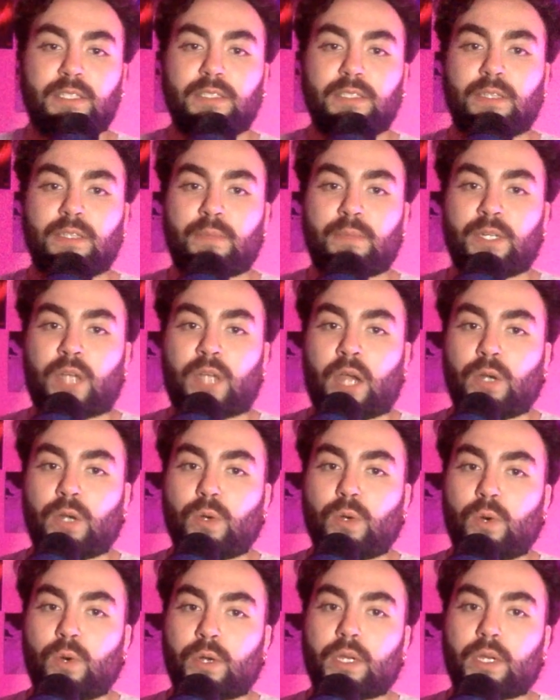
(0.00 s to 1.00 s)
the
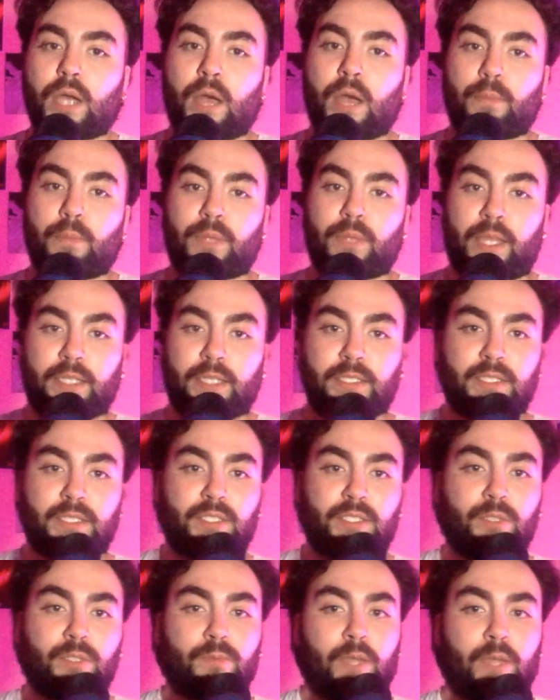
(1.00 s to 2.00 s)
Madonna-Whore Complex is
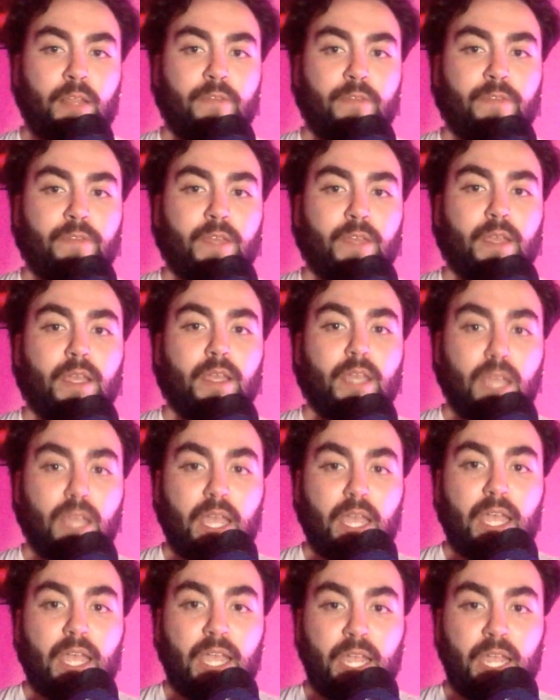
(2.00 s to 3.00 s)
still relevant
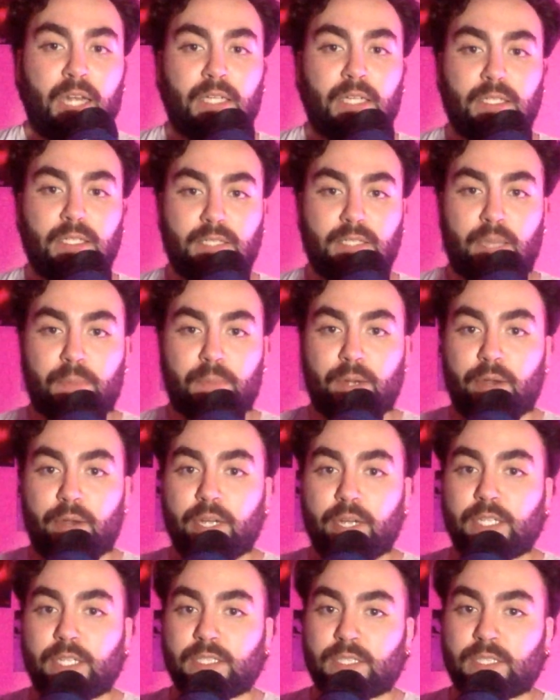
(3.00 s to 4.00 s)
in
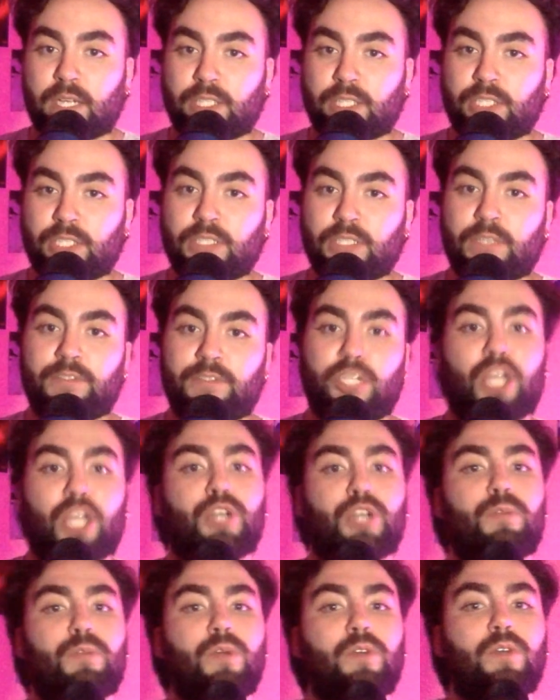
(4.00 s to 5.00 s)
contemporary discussions of
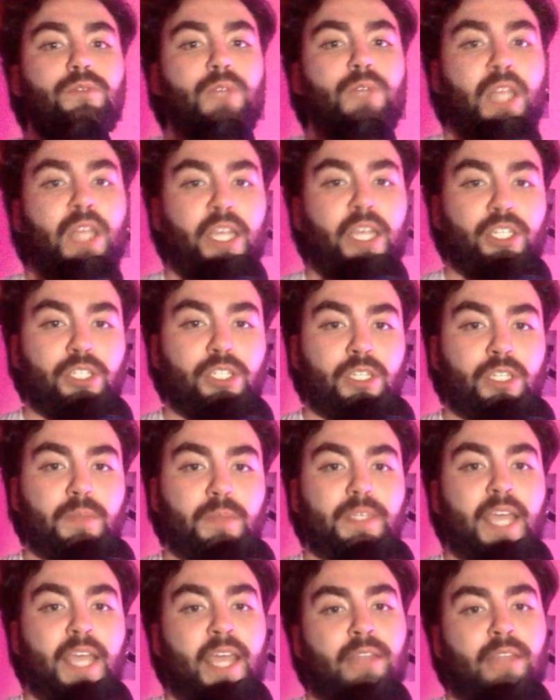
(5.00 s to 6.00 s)
gender roles,
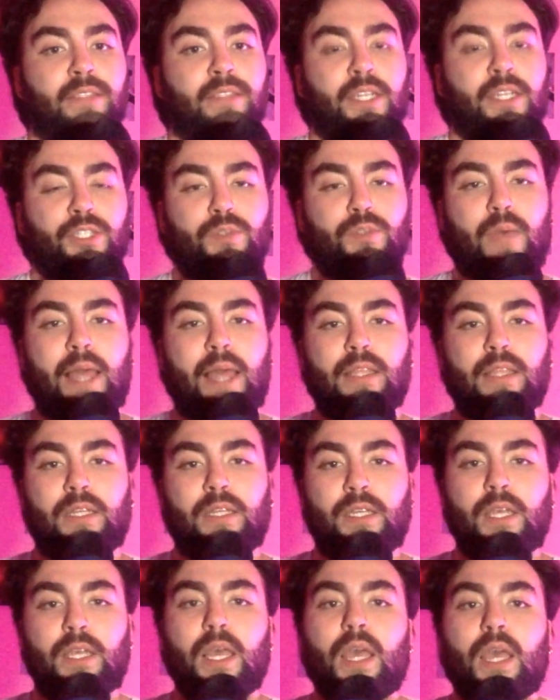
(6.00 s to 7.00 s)
relationships, and
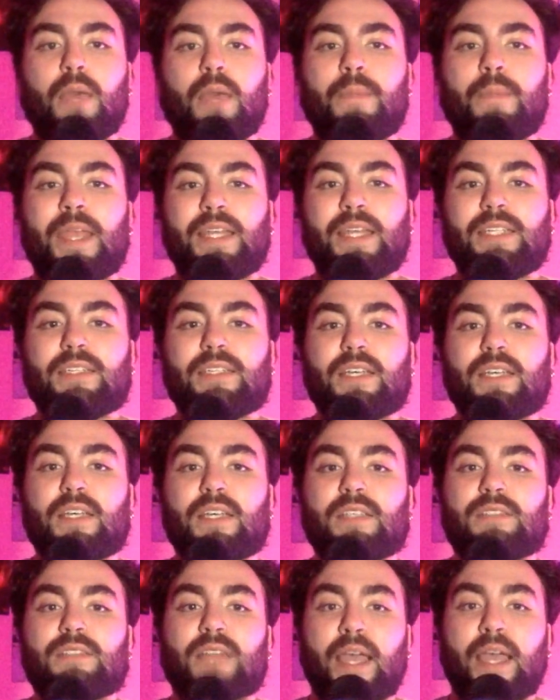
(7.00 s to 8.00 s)
sexuality. Many
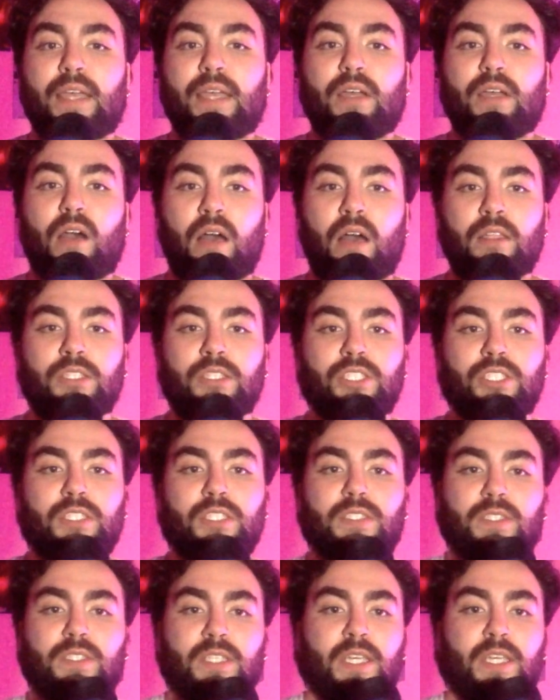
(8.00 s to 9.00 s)

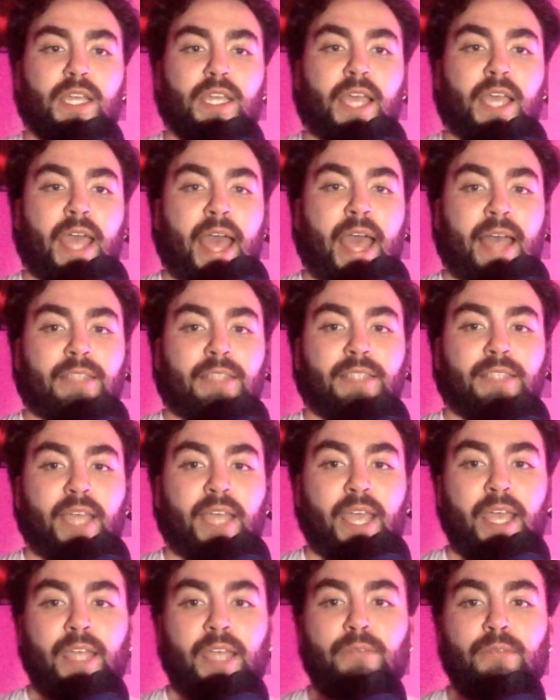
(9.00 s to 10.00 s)
psychologists see it as
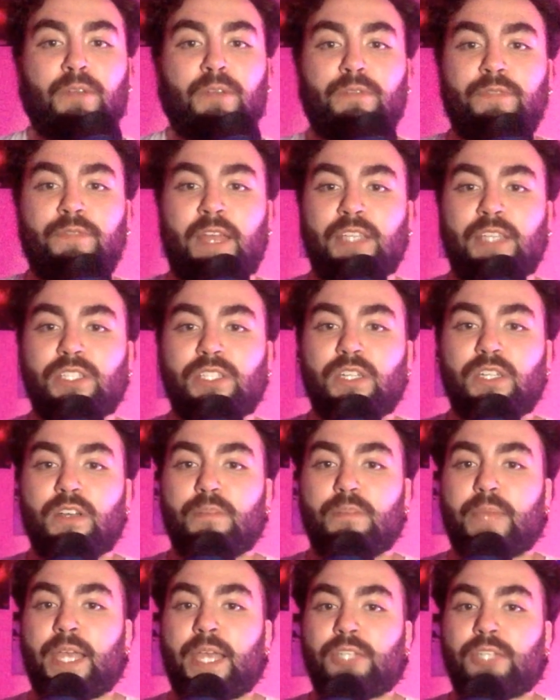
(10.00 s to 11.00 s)
a reflection
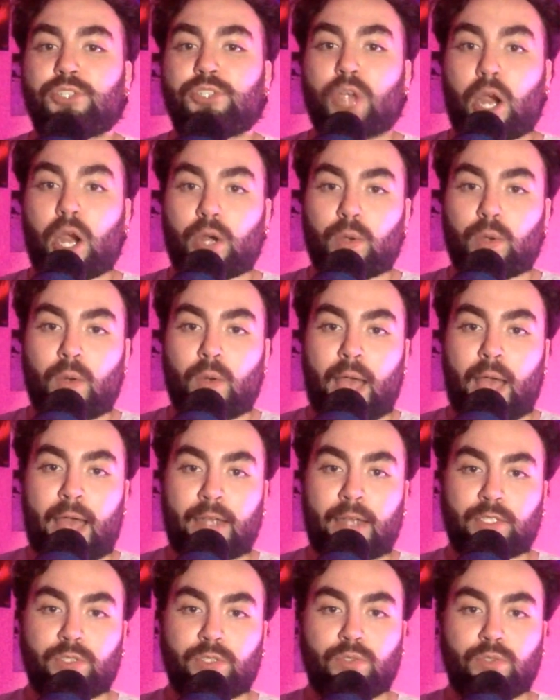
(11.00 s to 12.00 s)
of patriarchal
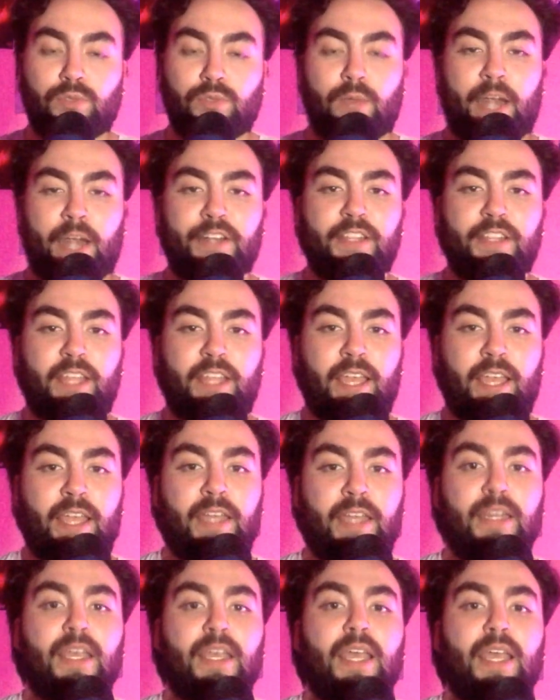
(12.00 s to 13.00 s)
attitudes rather
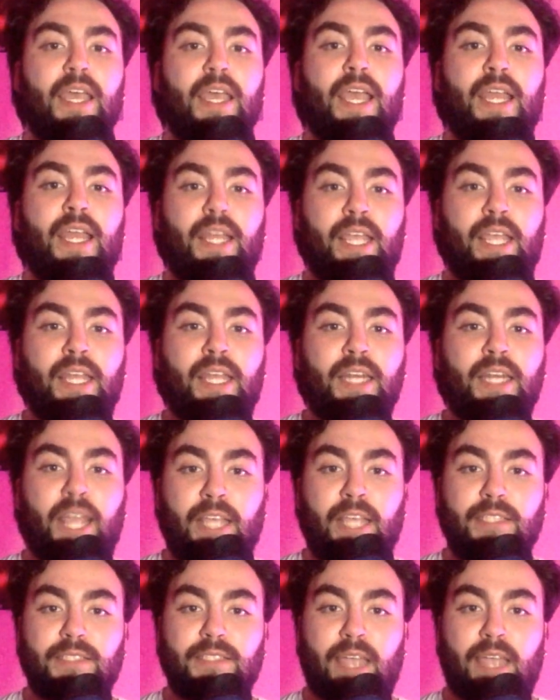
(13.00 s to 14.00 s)
than an
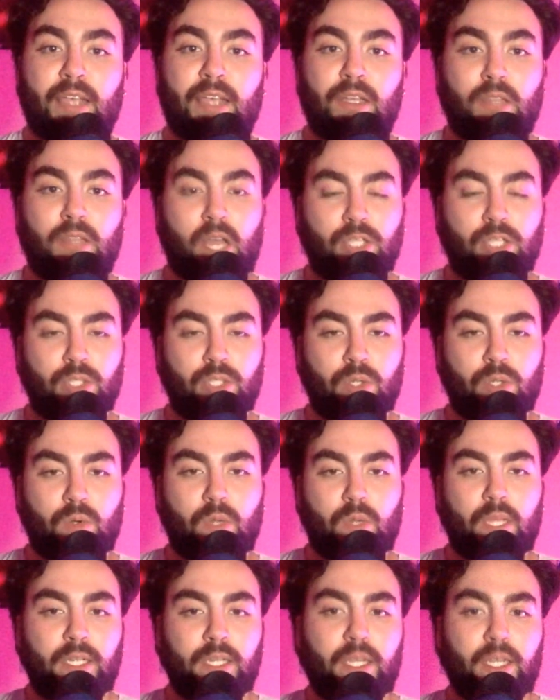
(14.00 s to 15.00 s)
innate psychological
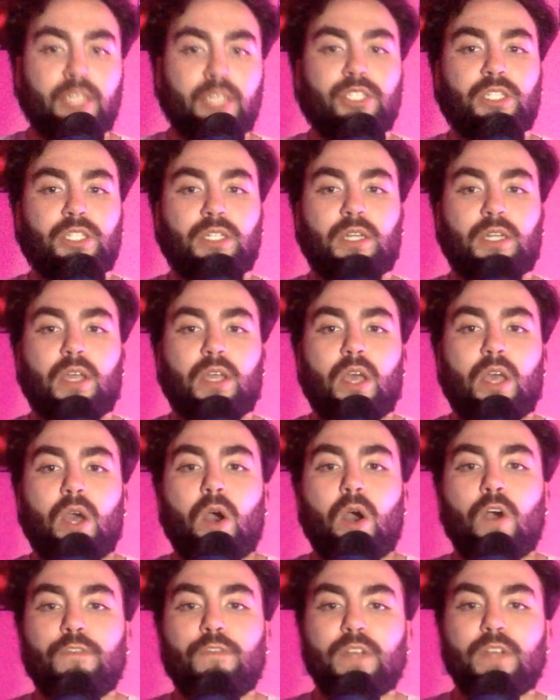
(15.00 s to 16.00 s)
condition.
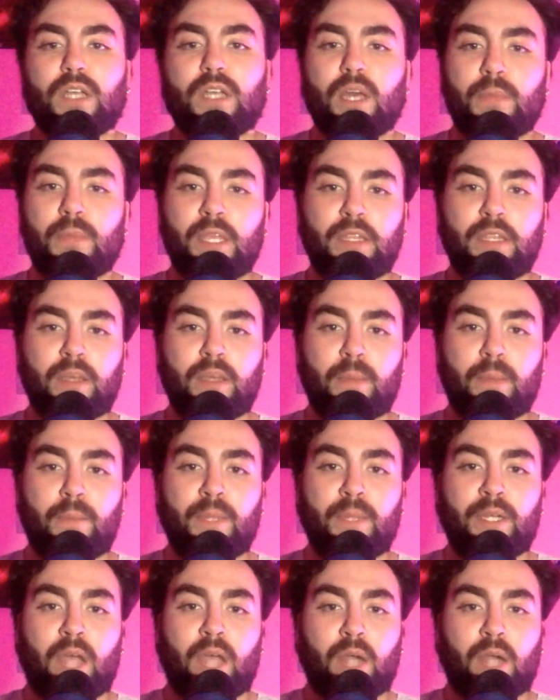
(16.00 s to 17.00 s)
Overcoming the
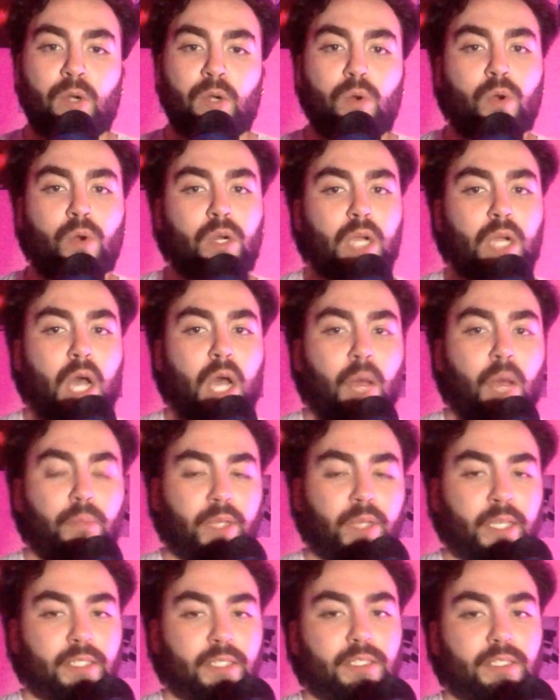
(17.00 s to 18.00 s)
Madonna-Whore
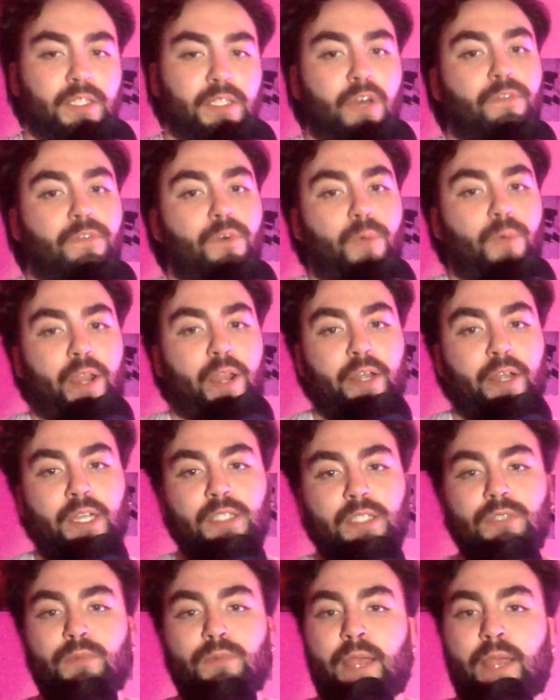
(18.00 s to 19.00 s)
Complex,
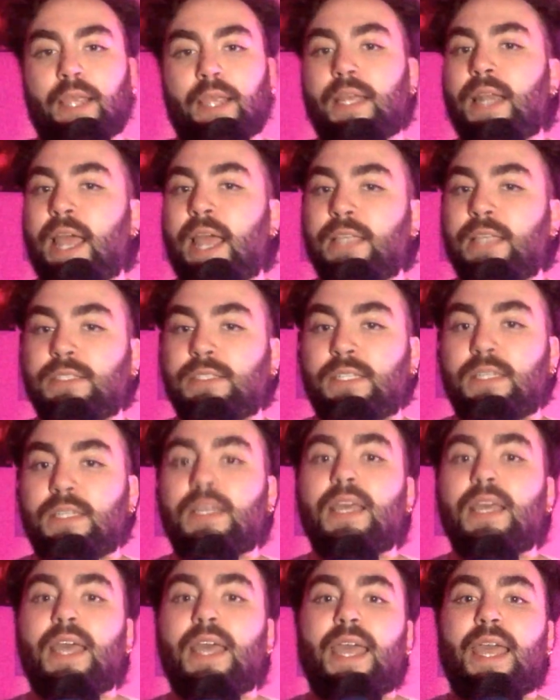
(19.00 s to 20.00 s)
self-awareness,
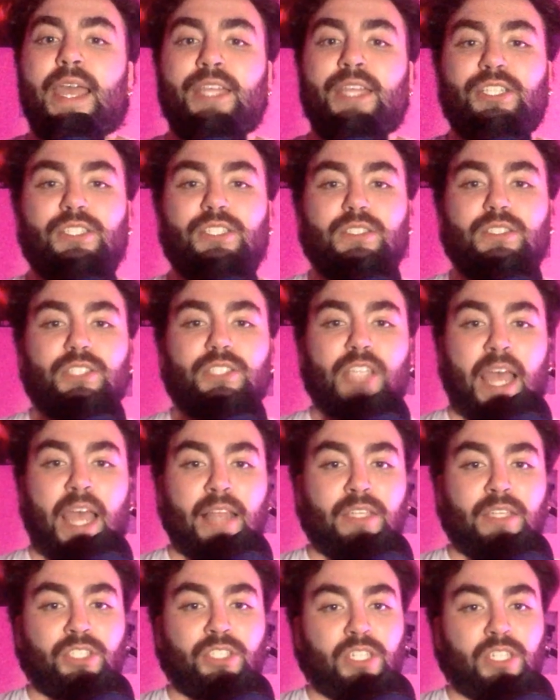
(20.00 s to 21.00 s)
recognizing and
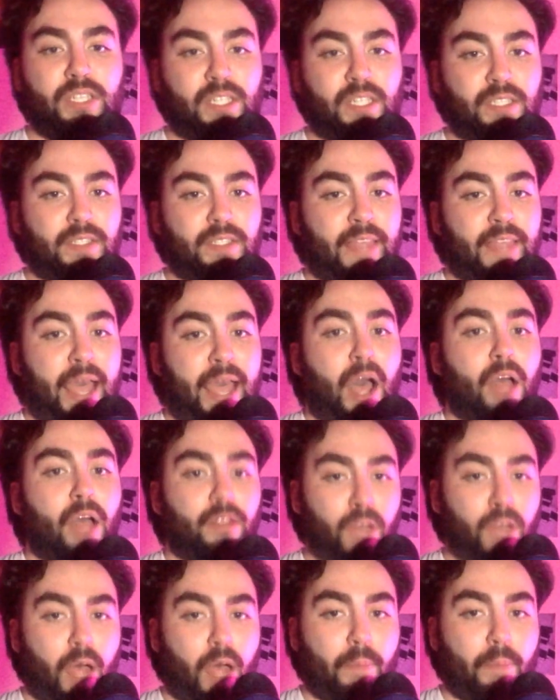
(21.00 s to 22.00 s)
challenging these
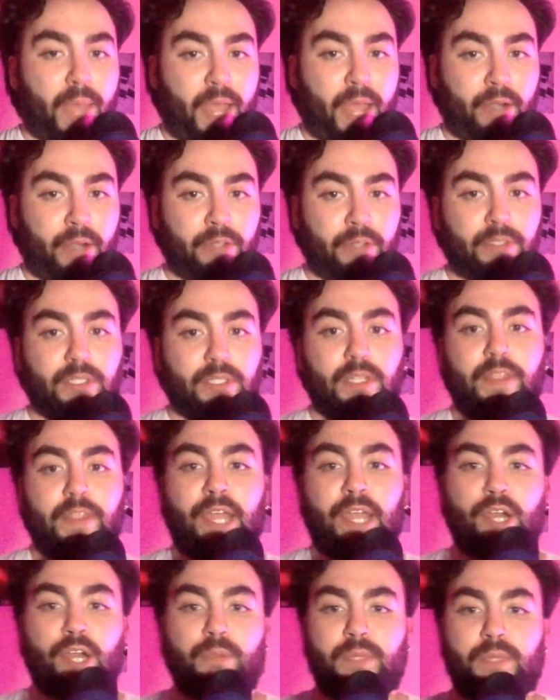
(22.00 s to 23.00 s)
thought patterns.
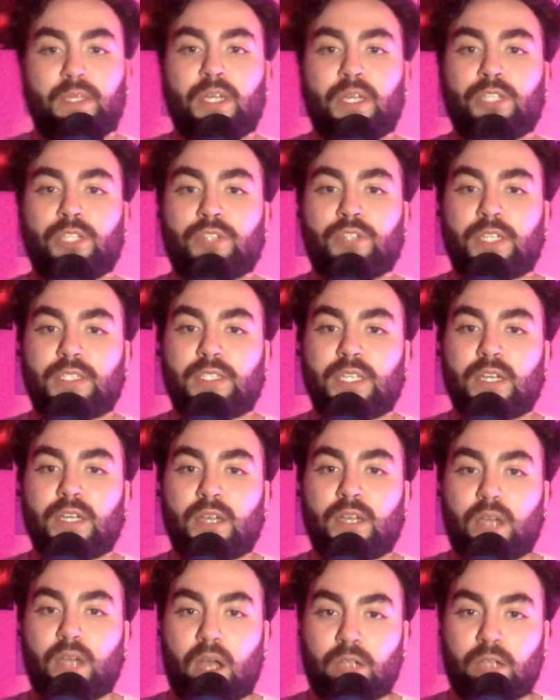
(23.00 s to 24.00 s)
Therapy, addressing
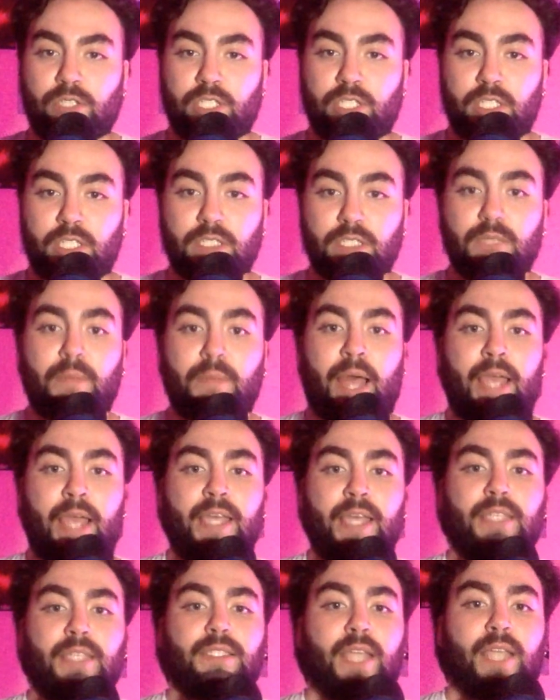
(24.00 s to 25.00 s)
unconscious
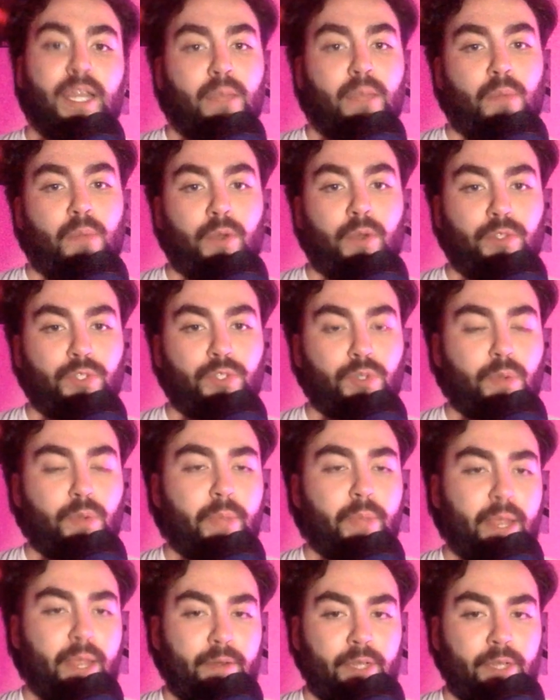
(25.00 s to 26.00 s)
bias and emotional
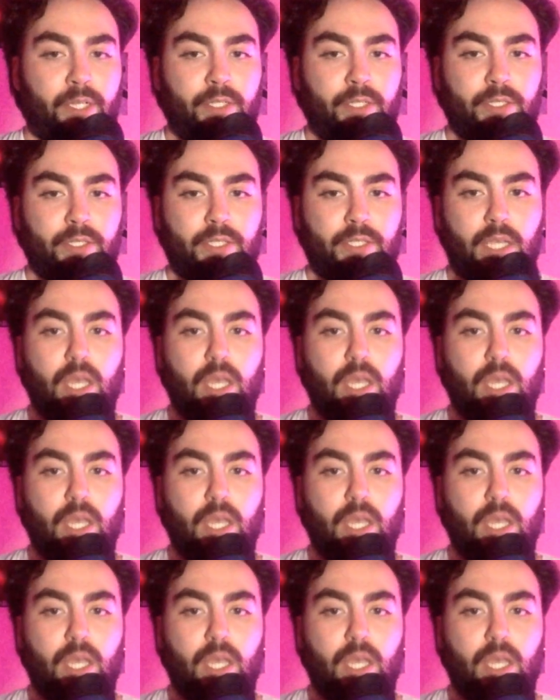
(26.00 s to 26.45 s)
barriers.